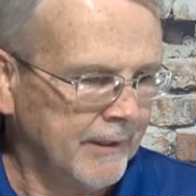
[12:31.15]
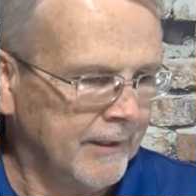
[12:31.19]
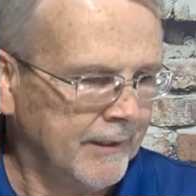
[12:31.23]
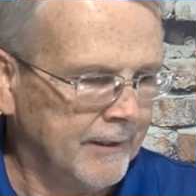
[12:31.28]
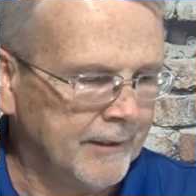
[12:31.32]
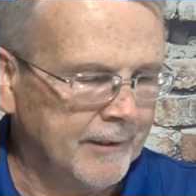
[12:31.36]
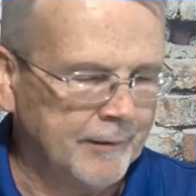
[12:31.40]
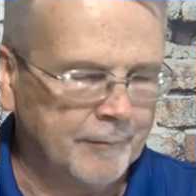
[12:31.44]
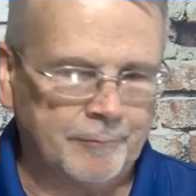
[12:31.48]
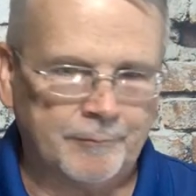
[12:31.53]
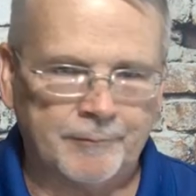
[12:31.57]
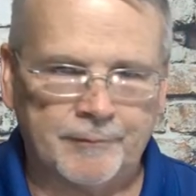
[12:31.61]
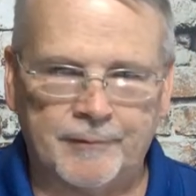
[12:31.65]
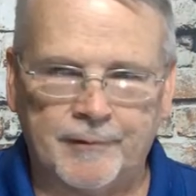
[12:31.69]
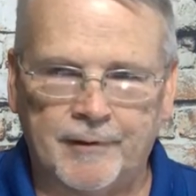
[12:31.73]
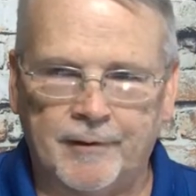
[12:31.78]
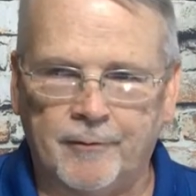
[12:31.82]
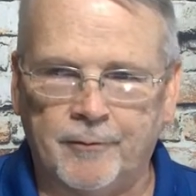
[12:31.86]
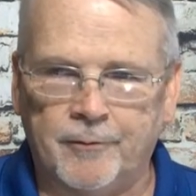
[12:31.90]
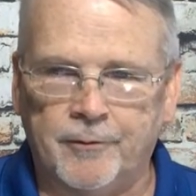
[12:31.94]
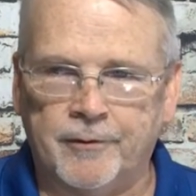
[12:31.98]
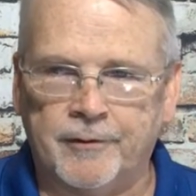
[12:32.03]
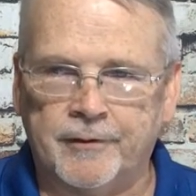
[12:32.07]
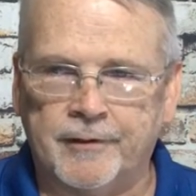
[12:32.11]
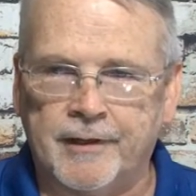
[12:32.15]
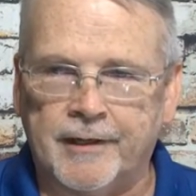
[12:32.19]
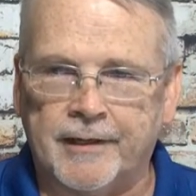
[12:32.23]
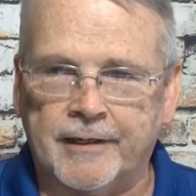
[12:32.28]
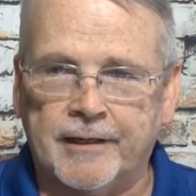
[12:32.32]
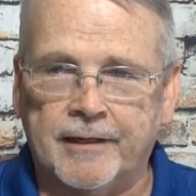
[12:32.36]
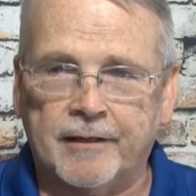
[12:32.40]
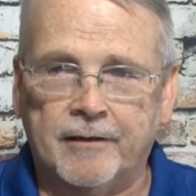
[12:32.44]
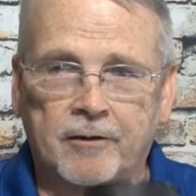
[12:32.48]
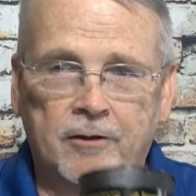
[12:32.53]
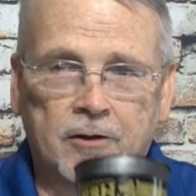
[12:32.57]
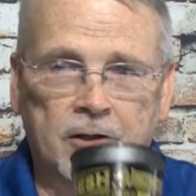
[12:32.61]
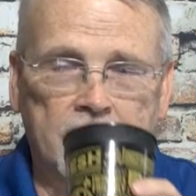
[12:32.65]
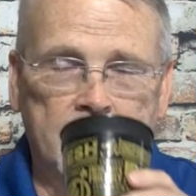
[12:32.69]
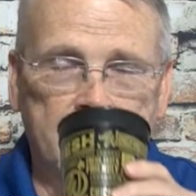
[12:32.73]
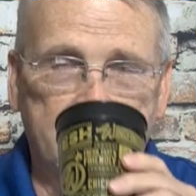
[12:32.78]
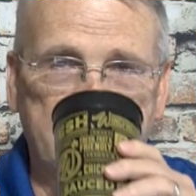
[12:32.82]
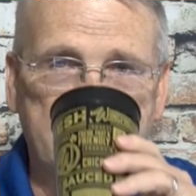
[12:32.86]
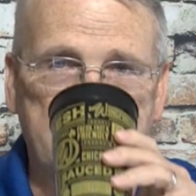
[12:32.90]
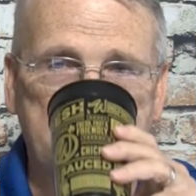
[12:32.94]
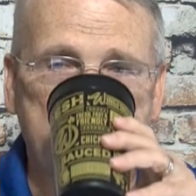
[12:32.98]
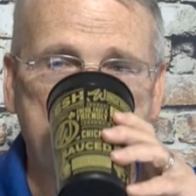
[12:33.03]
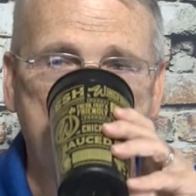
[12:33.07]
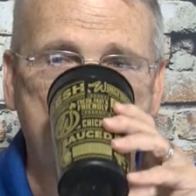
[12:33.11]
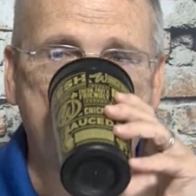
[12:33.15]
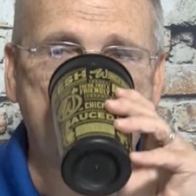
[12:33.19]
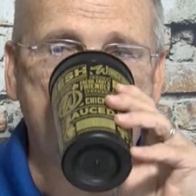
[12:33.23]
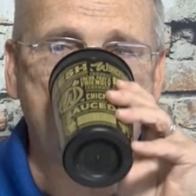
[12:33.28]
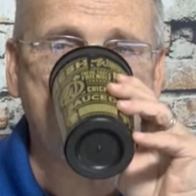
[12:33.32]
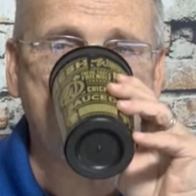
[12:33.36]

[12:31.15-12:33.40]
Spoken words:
Hold on. Got to get a little lemonade.